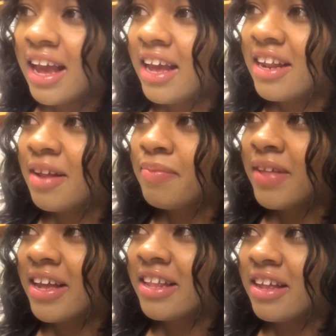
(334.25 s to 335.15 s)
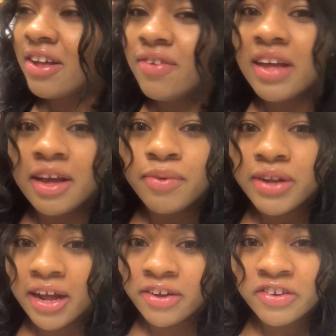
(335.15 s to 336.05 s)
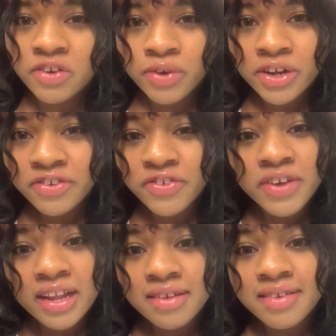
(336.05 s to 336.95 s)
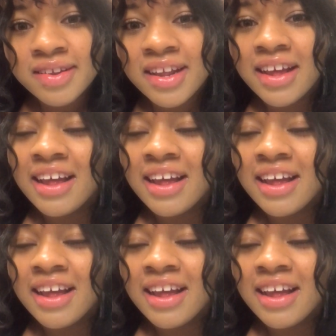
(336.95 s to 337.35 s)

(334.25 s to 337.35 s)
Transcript: And I'm thinking like, okay, well now you're showing your true colors.